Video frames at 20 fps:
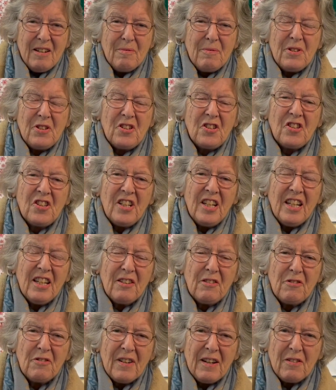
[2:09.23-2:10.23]
But she
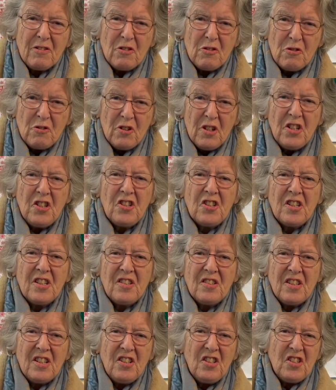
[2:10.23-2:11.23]
had found
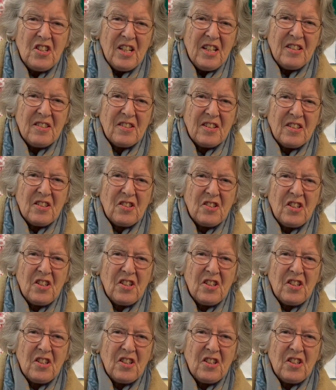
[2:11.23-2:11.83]
riches in Jesus.